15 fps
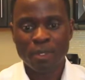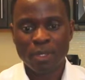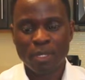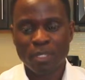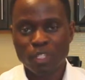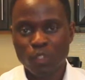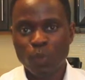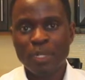
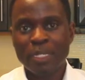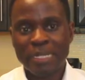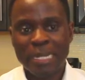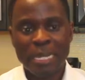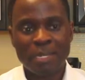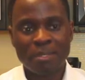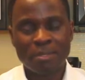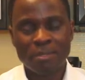In 20
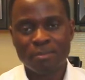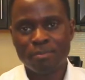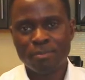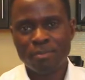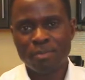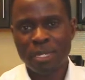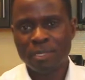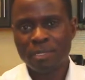days,
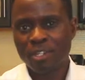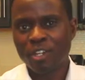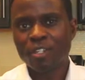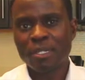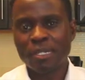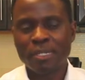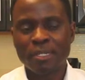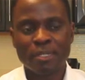I
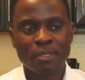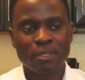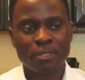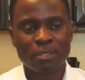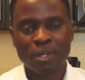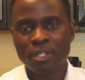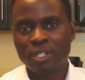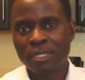
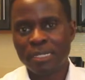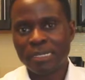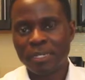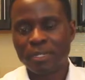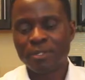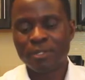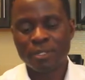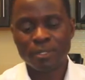started in
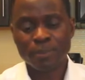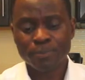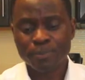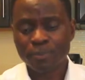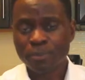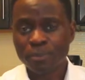London,